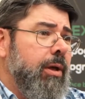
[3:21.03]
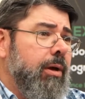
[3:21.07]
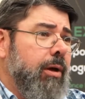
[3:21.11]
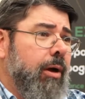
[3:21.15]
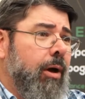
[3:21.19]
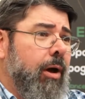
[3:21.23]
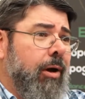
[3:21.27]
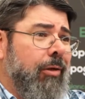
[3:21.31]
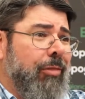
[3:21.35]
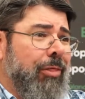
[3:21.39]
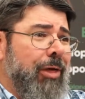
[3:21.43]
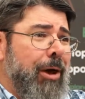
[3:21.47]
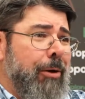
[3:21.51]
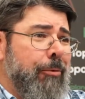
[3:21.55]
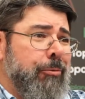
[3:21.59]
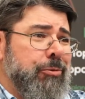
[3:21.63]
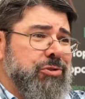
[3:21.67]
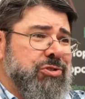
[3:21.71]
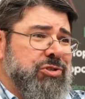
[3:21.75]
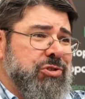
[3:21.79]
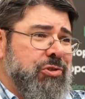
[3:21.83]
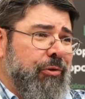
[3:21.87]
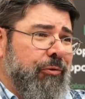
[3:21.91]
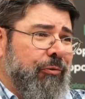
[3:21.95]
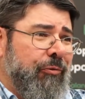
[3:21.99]
That
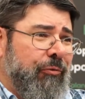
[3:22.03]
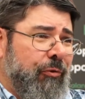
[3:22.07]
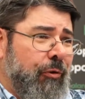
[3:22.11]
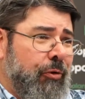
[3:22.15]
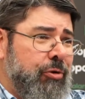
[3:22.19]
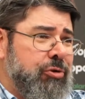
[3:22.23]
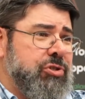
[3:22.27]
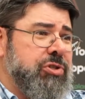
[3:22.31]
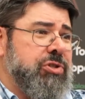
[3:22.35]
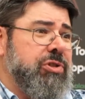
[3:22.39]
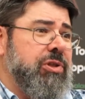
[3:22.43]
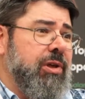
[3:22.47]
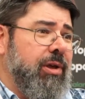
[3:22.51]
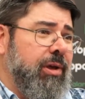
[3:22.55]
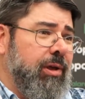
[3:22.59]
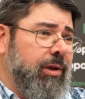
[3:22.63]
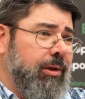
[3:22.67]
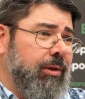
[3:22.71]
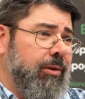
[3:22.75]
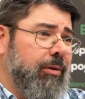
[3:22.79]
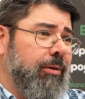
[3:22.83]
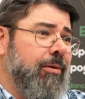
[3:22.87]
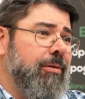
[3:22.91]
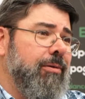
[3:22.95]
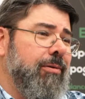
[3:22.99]
was the first
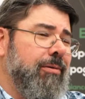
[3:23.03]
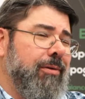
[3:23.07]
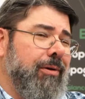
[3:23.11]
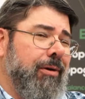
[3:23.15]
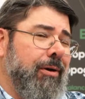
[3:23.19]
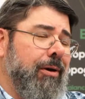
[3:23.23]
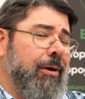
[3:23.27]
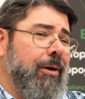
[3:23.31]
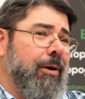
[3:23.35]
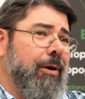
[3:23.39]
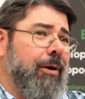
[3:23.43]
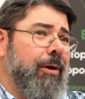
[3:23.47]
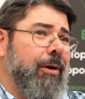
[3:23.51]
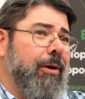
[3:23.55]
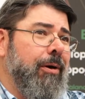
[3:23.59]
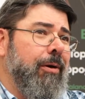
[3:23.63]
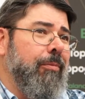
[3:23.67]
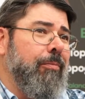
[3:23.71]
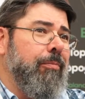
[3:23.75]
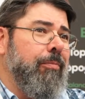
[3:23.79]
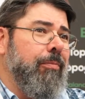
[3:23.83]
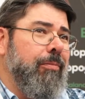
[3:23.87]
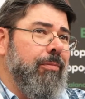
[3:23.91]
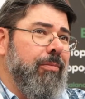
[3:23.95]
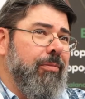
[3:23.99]
thing
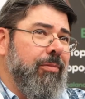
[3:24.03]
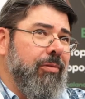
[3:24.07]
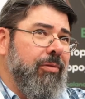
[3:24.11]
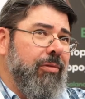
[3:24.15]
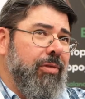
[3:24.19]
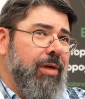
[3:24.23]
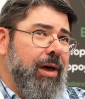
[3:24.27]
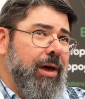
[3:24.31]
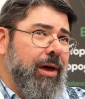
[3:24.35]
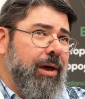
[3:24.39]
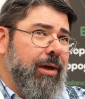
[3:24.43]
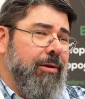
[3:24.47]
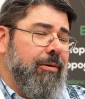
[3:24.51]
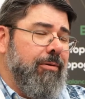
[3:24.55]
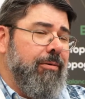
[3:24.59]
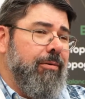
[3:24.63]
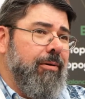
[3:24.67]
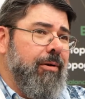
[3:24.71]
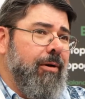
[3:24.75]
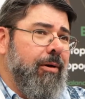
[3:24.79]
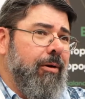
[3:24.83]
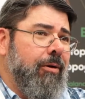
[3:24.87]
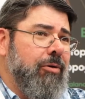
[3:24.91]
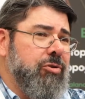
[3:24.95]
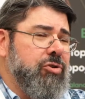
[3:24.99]
that
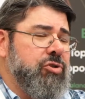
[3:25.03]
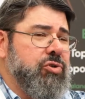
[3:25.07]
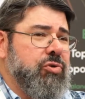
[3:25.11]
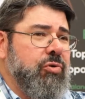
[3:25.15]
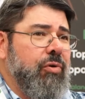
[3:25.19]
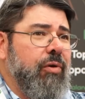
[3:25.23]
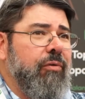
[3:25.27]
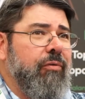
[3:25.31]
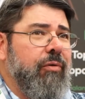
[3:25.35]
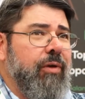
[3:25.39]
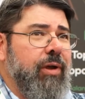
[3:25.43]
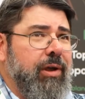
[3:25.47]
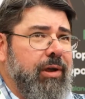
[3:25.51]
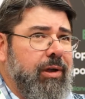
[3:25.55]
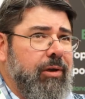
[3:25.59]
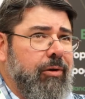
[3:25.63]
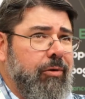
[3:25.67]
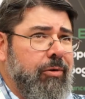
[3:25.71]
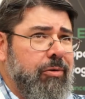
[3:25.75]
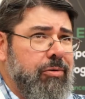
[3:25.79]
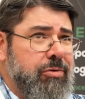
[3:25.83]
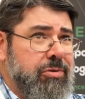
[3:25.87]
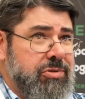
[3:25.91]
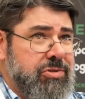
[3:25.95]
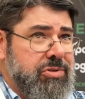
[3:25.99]
our
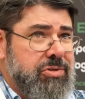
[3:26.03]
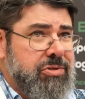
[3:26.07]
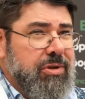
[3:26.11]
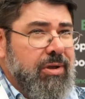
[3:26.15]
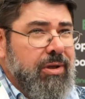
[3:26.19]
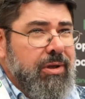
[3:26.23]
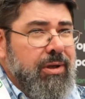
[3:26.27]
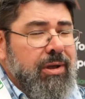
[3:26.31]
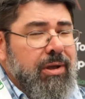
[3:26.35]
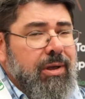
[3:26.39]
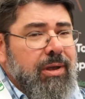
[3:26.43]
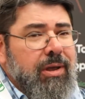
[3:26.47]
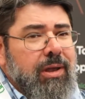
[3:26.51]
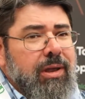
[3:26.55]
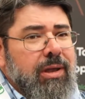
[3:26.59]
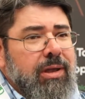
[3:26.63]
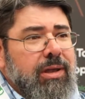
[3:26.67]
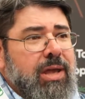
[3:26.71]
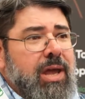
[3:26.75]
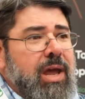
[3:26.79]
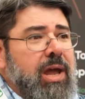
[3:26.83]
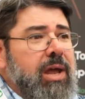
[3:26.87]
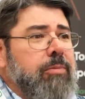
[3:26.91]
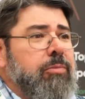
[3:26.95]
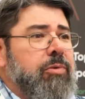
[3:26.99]
surveyors
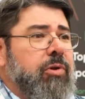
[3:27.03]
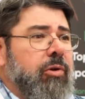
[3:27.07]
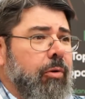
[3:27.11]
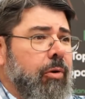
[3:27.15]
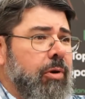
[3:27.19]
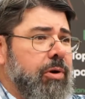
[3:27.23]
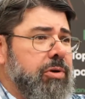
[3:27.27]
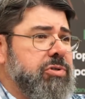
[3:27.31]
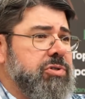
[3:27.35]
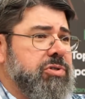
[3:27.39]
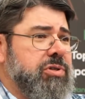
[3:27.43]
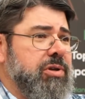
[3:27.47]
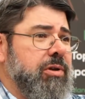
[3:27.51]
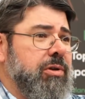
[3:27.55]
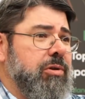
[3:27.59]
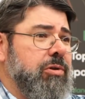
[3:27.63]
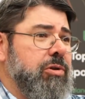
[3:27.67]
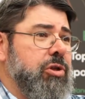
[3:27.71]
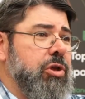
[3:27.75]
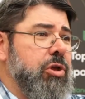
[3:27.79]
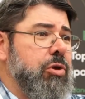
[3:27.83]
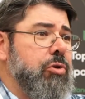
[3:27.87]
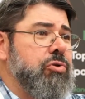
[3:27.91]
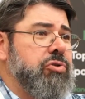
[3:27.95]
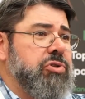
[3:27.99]
came to us,
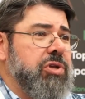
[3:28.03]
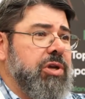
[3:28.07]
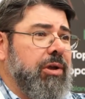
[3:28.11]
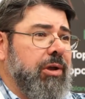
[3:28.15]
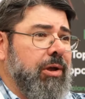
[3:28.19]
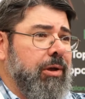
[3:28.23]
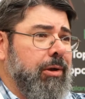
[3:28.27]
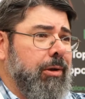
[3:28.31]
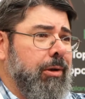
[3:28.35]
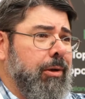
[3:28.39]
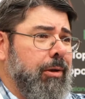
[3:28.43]
and using